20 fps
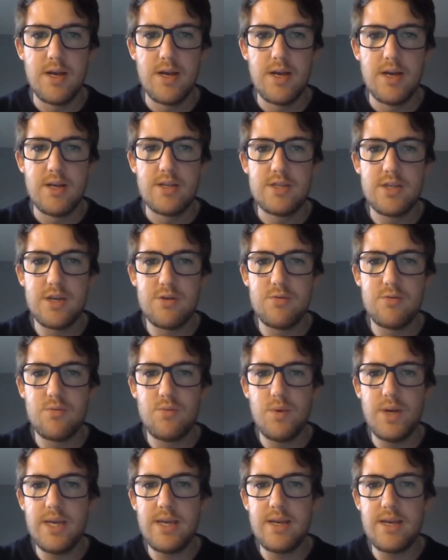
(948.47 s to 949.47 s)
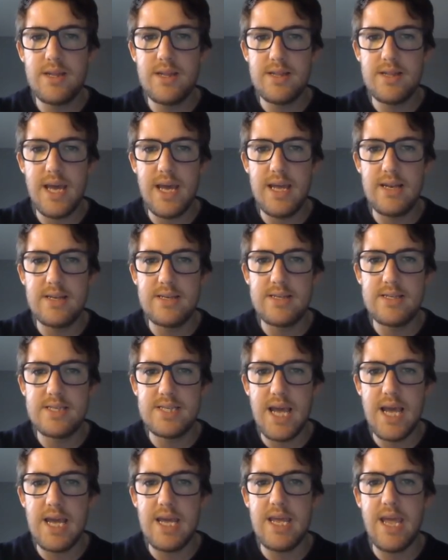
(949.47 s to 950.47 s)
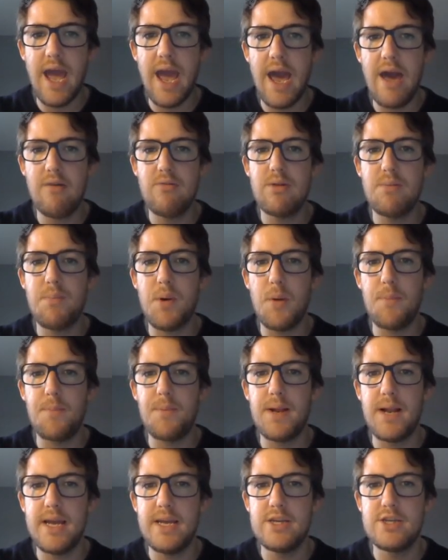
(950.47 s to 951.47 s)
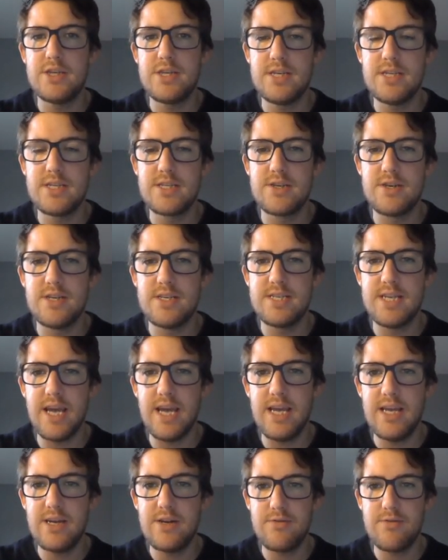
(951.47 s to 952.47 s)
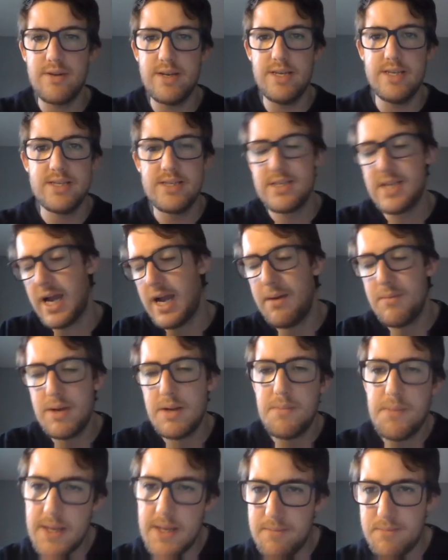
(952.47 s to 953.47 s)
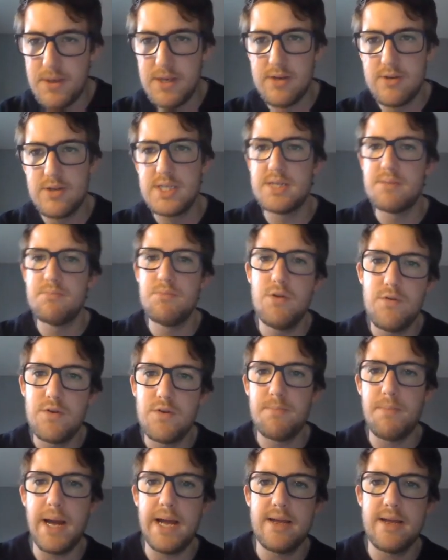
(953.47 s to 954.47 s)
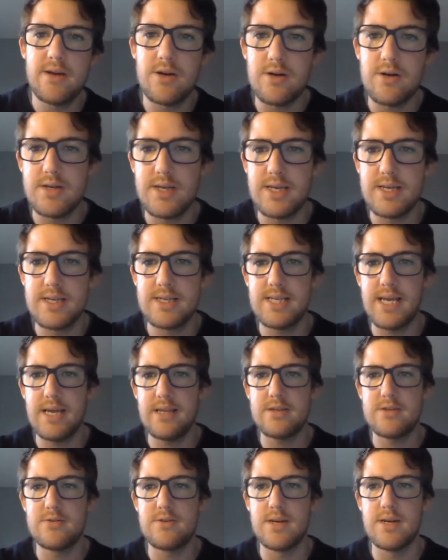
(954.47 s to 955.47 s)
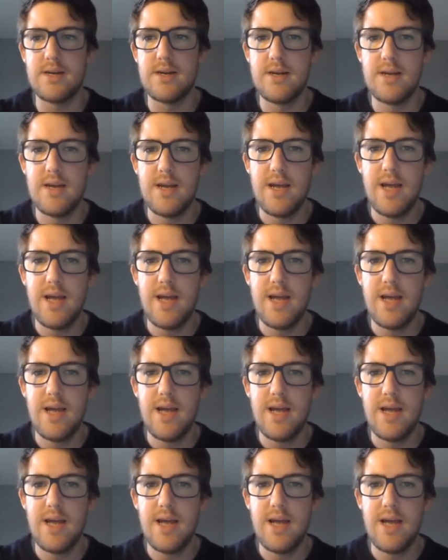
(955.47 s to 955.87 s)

So we can then say how the population is going to increase, how many people are going to move to Bangkok, etc.